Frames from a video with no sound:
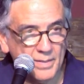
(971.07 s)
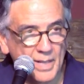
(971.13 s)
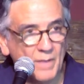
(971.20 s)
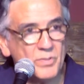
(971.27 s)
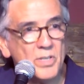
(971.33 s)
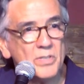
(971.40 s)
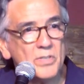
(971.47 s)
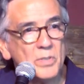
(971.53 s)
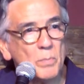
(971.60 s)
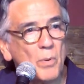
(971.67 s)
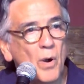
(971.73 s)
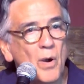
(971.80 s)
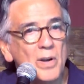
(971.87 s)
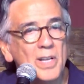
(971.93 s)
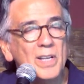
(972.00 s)
Now, since the
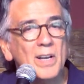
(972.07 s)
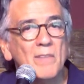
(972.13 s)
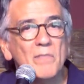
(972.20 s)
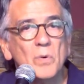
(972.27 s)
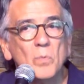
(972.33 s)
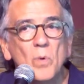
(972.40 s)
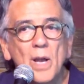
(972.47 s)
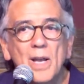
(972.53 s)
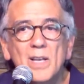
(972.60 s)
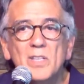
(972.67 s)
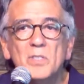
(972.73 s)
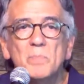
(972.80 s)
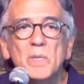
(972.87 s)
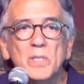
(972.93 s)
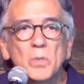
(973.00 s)
parting of the
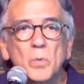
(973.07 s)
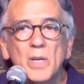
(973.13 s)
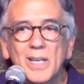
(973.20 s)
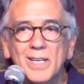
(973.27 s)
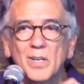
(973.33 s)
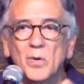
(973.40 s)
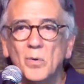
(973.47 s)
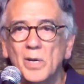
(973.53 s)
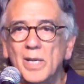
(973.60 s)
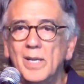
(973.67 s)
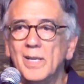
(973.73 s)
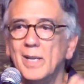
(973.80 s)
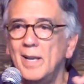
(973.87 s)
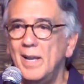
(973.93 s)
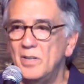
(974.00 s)
ways between
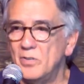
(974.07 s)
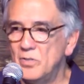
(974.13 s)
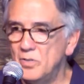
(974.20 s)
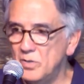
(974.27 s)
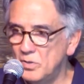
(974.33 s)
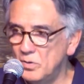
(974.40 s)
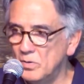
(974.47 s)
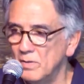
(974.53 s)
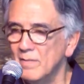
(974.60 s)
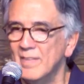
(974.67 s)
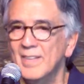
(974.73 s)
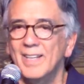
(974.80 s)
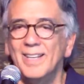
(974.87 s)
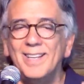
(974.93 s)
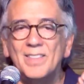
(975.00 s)
Greek and Jew
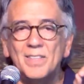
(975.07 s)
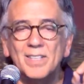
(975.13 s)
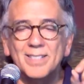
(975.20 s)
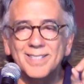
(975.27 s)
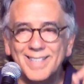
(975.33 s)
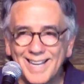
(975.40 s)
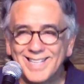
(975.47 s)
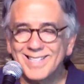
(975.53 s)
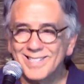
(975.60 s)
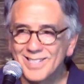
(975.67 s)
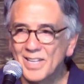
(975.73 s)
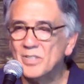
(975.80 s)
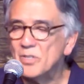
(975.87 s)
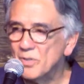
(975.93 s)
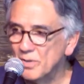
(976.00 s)
in the 2nd
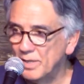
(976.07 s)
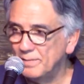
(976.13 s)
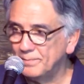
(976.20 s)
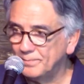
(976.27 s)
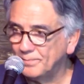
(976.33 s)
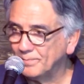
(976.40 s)
century